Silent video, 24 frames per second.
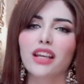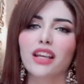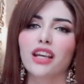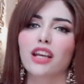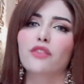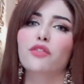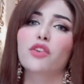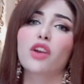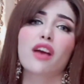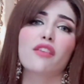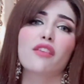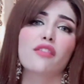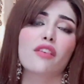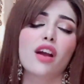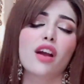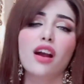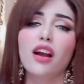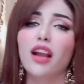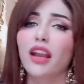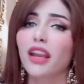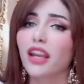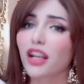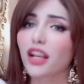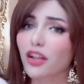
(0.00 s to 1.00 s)
If you have
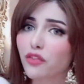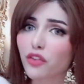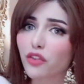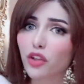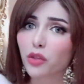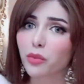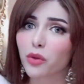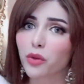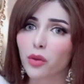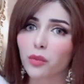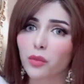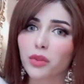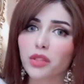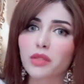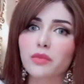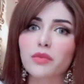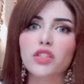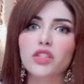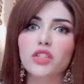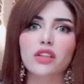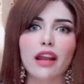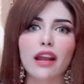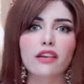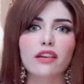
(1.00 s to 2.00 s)
hair fall
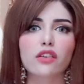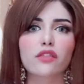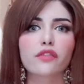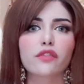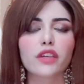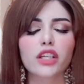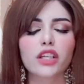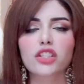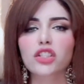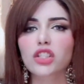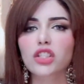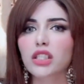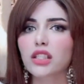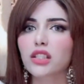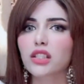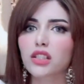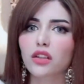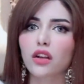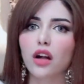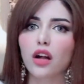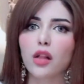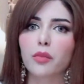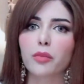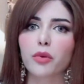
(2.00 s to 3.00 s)
problems, dandruff, itchy
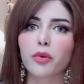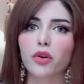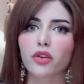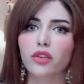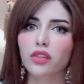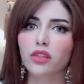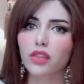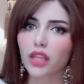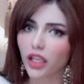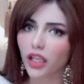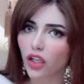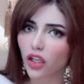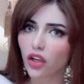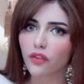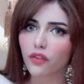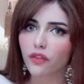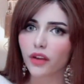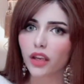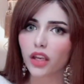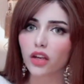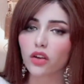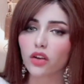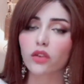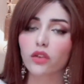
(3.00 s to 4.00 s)
scalp, or thinning of
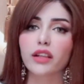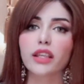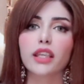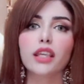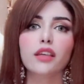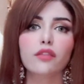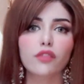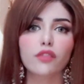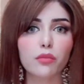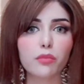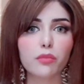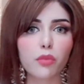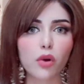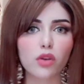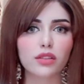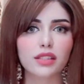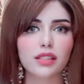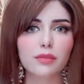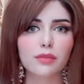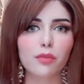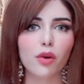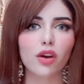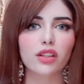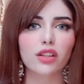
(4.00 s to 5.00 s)
hair, or even bald
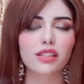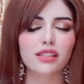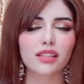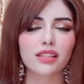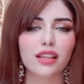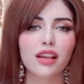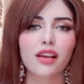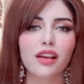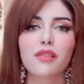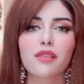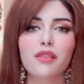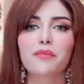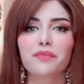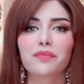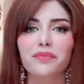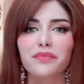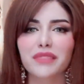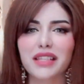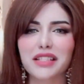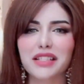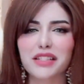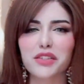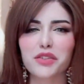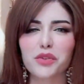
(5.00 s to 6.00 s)
spots,
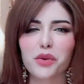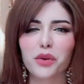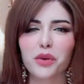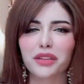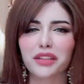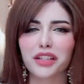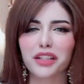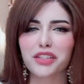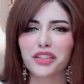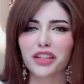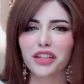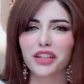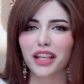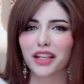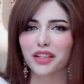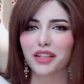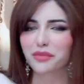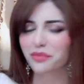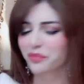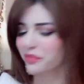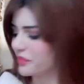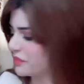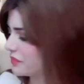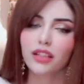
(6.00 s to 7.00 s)
this is the oil that you need.
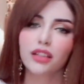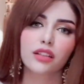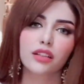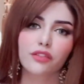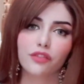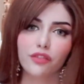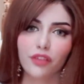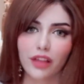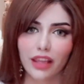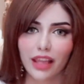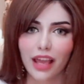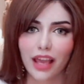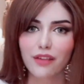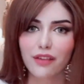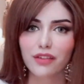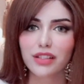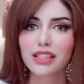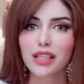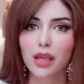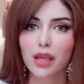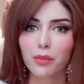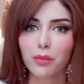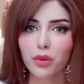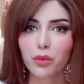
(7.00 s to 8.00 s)
Well, I have a
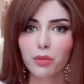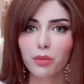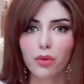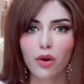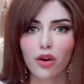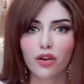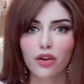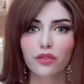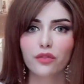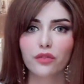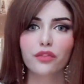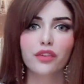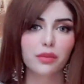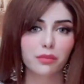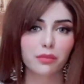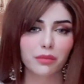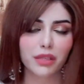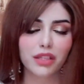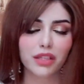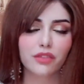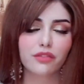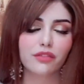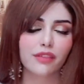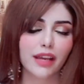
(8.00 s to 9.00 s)
sample bottle with
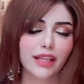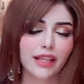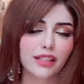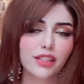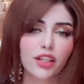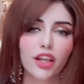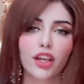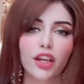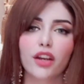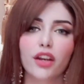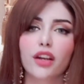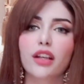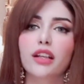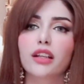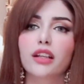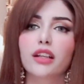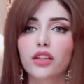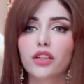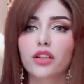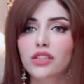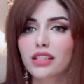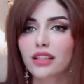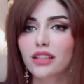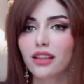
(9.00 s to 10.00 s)
me right here. It
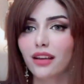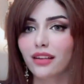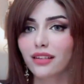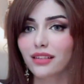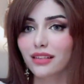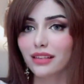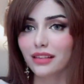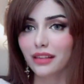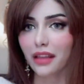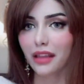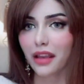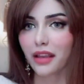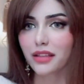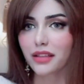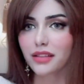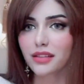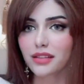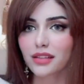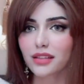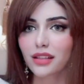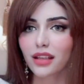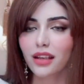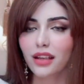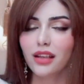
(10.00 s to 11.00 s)
looks like
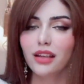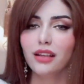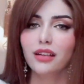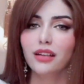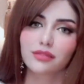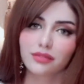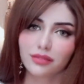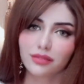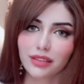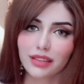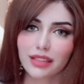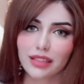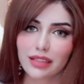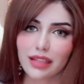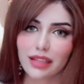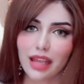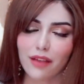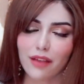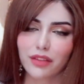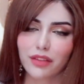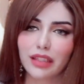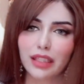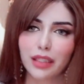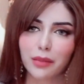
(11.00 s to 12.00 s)
this. Doesn't
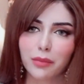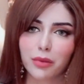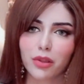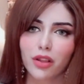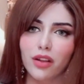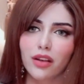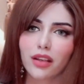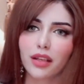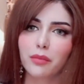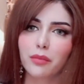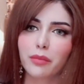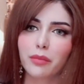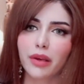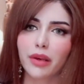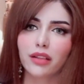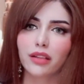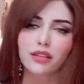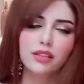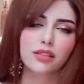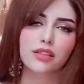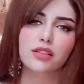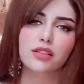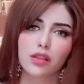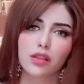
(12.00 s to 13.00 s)
have the label on it, but
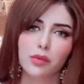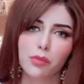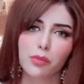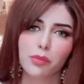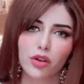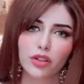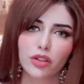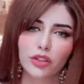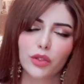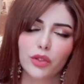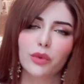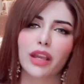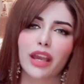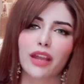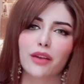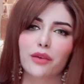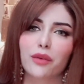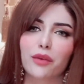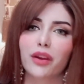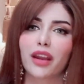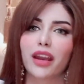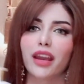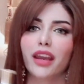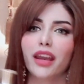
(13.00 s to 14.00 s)
this the bottle you get,
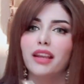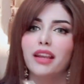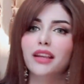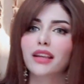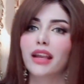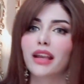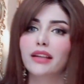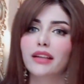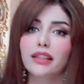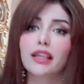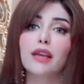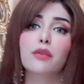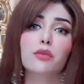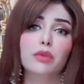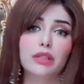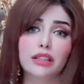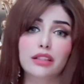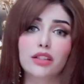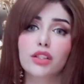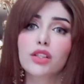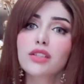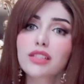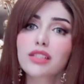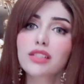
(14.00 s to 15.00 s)
okay? Yeah, well,
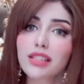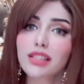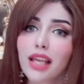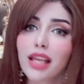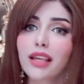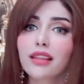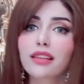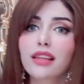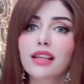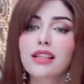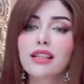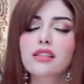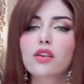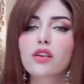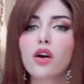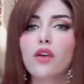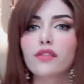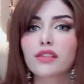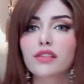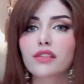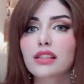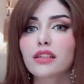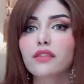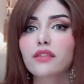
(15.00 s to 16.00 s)
it looks like this,
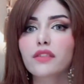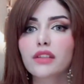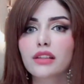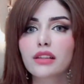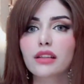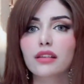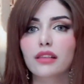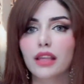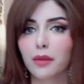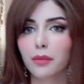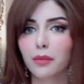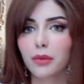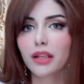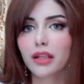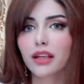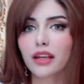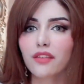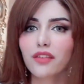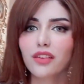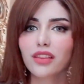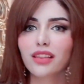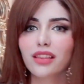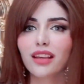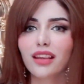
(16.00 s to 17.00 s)
obviously with the label and
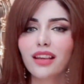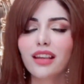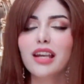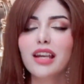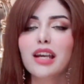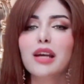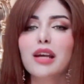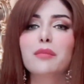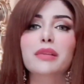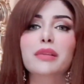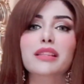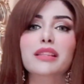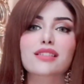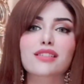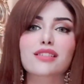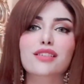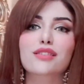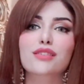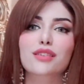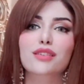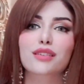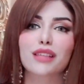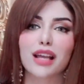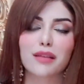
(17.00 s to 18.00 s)
everything, but this
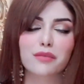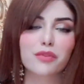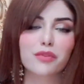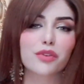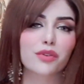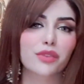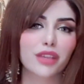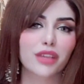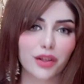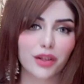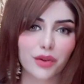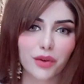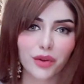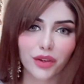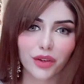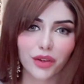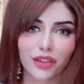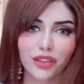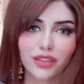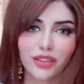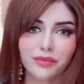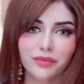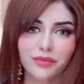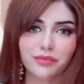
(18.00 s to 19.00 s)
is the Glam Growth Hair
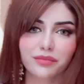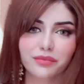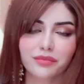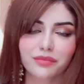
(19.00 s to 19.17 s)
Oil.